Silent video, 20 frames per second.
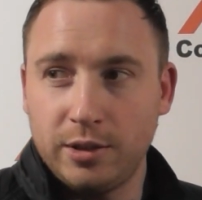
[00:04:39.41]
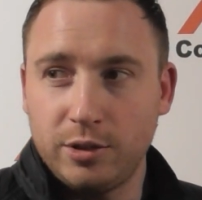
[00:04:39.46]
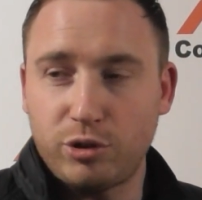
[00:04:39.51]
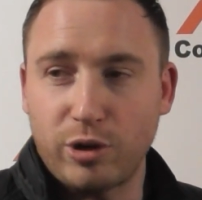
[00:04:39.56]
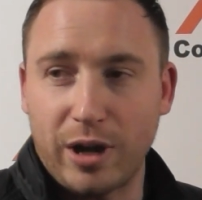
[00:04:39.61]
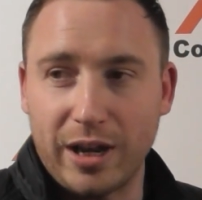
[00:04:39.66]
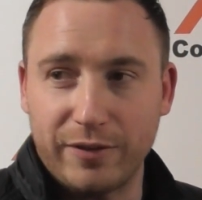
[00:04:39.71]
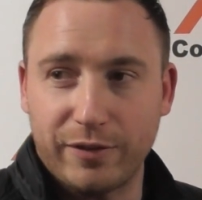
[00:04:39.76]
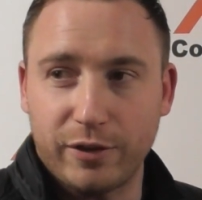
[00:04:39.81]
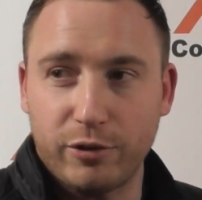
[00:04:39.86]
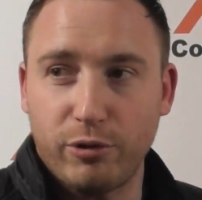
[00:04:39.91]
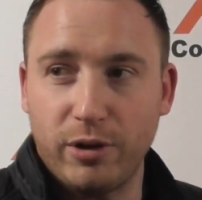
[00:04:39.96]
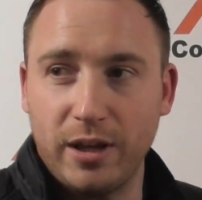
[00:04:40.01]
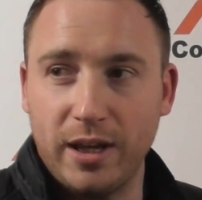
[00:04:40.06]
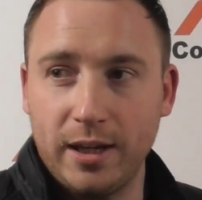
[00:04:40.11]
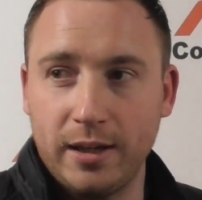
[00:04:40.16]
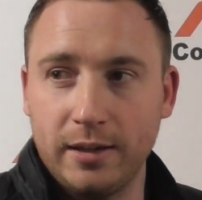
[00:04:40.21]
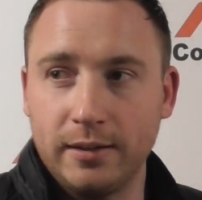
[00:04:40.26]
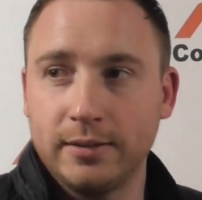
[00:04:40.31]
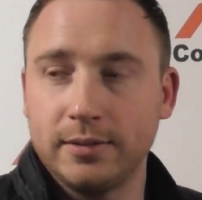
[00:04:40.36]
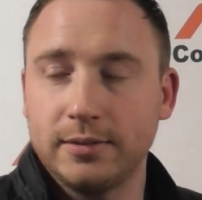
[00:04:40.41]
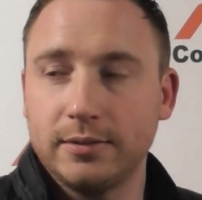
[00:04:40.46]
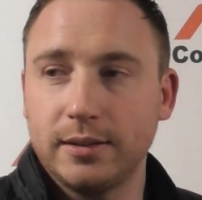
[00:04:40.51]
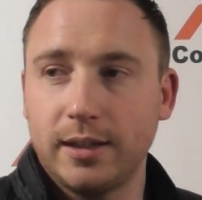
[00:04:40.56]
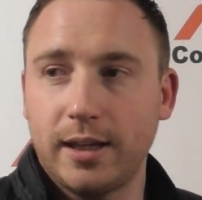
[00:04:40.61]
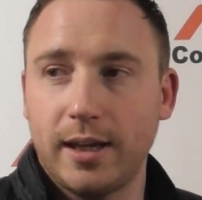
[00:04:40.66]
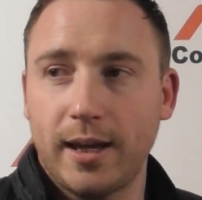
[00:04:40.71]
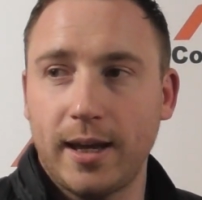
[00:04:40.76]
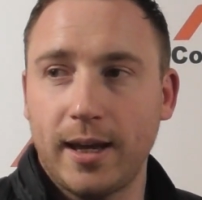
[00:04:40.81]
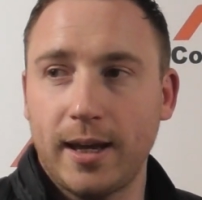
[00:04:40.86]
driving rain.
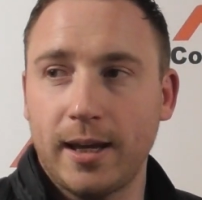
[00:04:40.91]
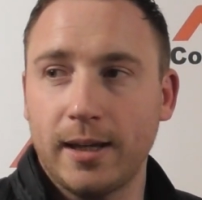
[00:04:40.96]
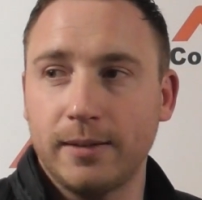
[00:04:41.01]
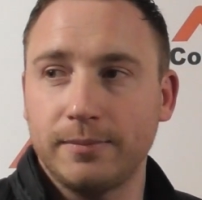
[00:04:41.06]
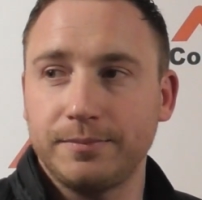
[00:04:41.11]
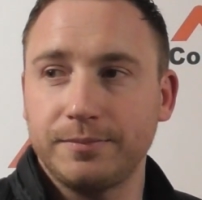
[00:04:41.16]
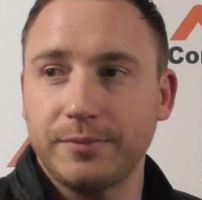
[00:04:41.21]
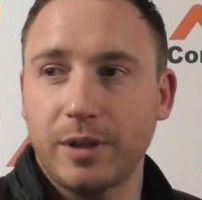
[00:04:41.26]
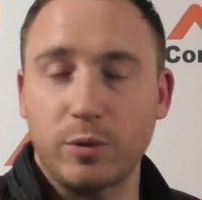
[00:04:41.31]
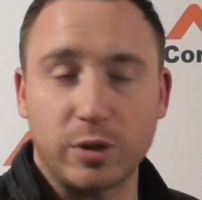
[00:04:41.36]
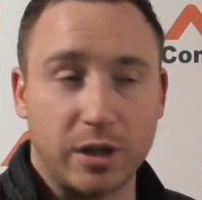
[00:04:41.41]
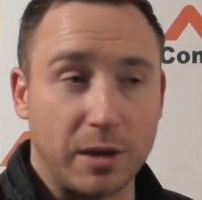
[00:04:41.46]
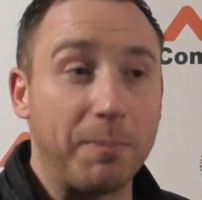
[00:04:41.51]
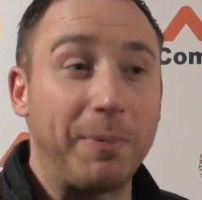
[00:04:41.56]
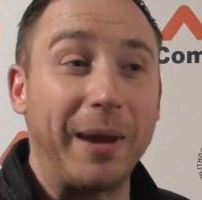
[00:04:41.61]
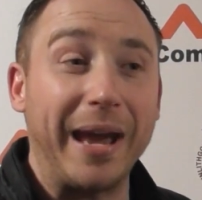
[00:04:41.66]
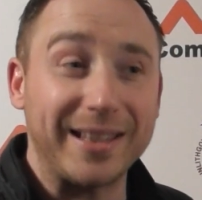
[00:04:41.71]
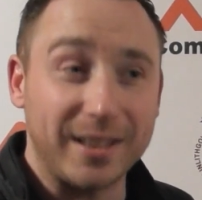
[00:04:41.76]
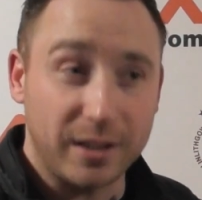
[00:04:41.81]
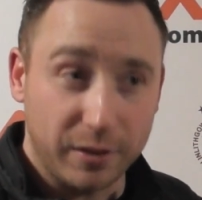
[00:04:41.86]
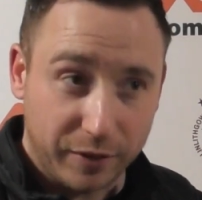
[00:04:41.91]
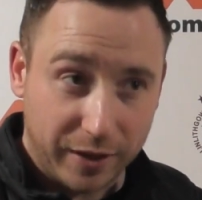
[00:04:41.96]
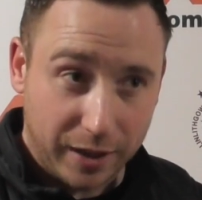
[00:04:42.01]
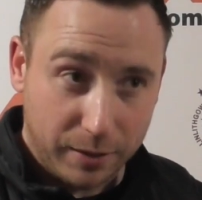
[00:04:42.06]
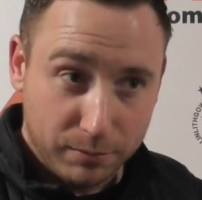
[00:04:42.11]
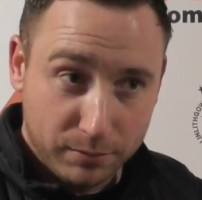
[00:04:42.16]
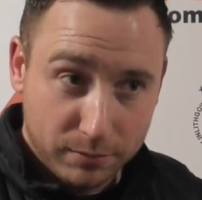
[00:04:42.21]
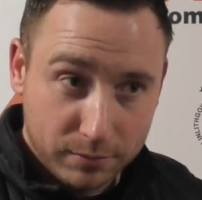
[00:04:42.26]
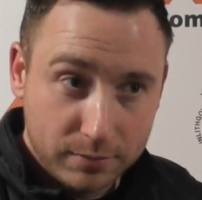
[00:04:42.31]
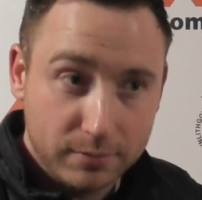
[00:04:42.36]
It was a competitive
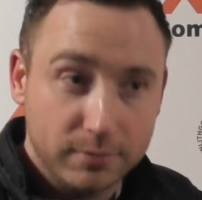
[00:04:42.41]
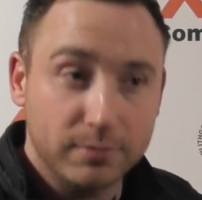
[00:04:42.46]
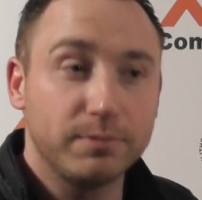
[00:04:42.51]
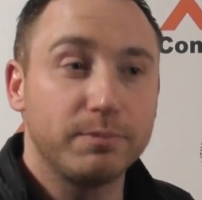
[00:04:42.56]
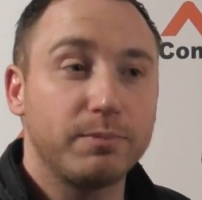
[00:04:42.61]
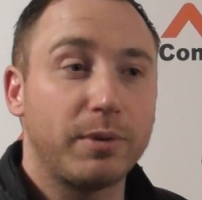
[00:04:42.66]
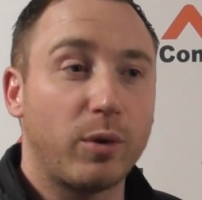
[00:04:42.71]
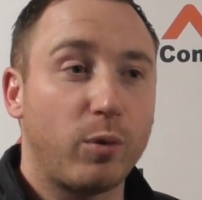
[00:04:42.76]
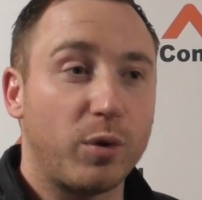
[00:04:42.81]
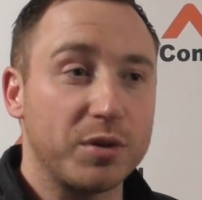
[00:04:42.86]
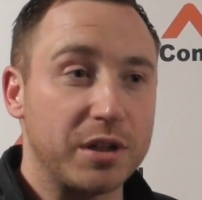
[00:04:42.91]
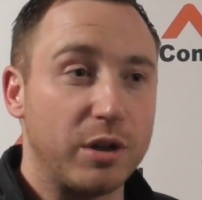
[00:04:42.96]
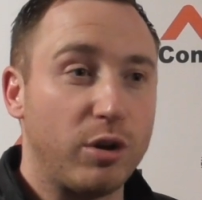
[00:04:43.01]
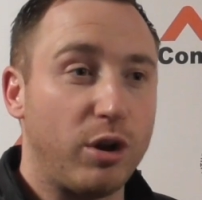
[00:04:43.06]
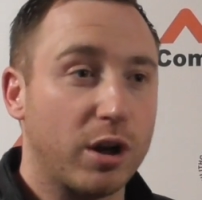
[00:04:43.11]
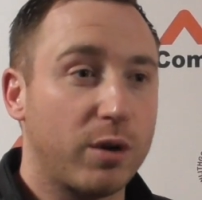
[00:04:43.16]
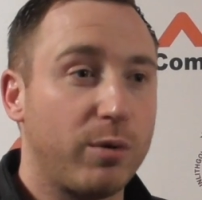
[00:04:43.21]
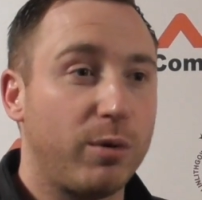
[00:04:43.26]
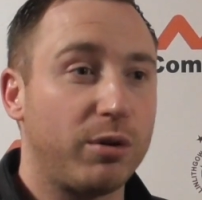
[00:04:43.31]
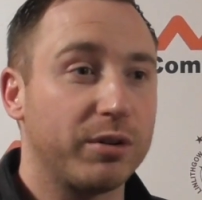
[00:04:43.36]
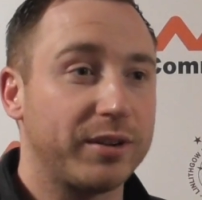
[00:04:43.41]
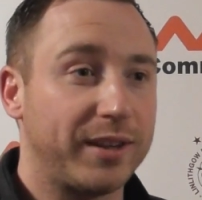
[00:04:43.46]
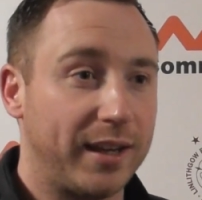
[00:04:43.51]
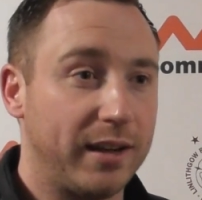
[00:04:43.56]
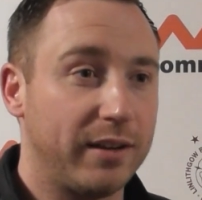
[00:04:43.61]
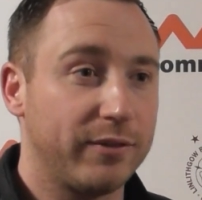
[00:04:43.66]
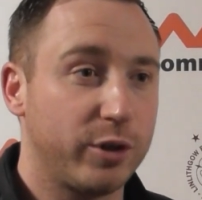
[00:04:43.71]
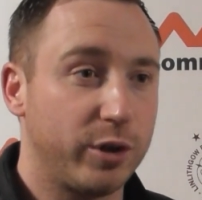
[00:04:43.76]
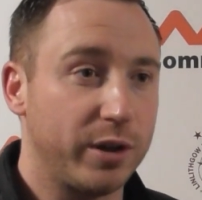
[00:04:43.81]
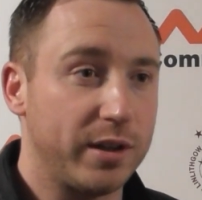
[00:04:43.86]
game, but there wasn't a lot of quality,
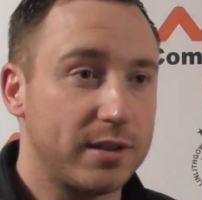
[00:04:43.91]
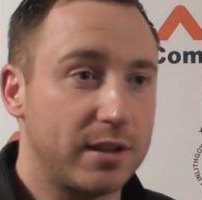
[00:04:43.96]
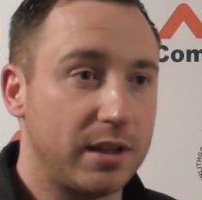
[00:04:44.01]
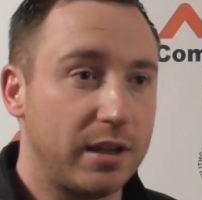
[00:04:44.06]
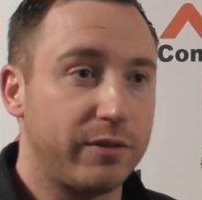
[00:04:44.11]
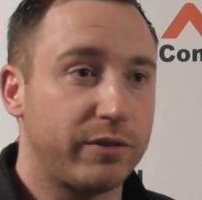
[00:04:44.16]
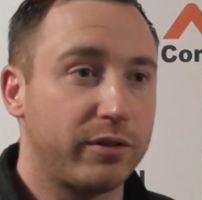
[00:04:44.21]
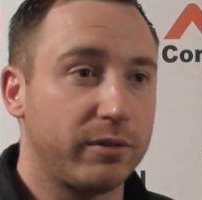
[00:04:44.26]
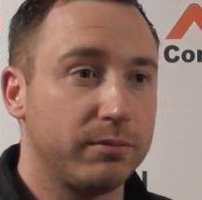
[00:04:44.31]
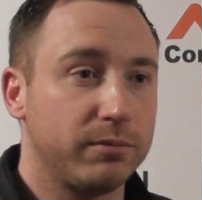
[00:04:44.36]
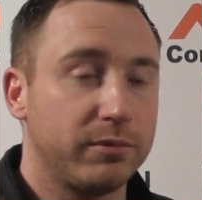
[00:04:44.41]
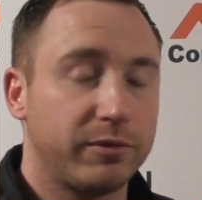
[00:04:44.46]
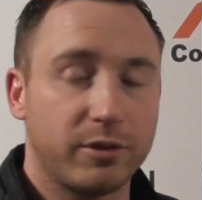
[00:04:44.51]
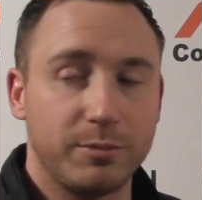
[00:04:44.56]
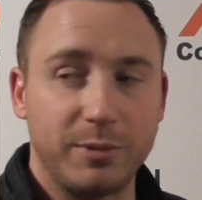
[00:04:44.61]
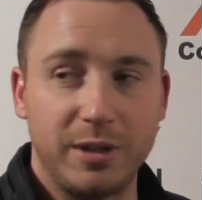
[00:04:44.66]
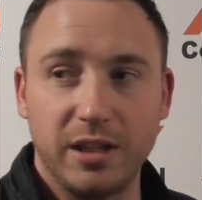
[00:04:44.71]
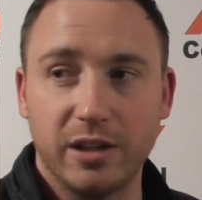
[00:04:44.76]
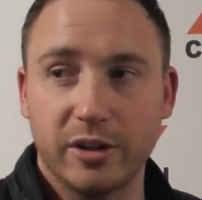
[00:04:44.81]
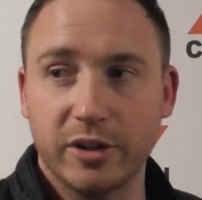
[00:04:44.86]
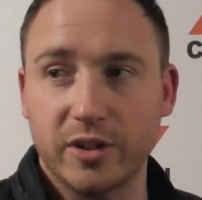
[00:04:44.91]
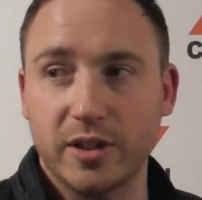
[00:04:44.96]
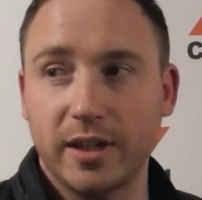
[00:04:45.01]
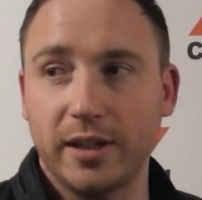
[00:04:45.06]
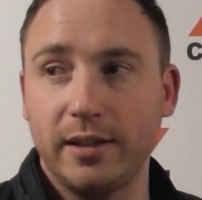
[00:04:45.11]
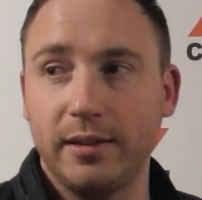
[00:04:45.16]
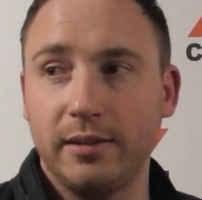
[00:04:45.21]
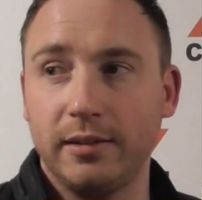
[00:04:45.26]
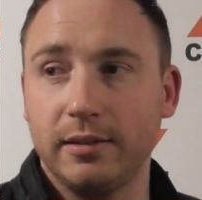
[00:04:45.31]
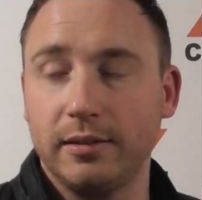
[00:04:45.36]
and I've got to say, from either side.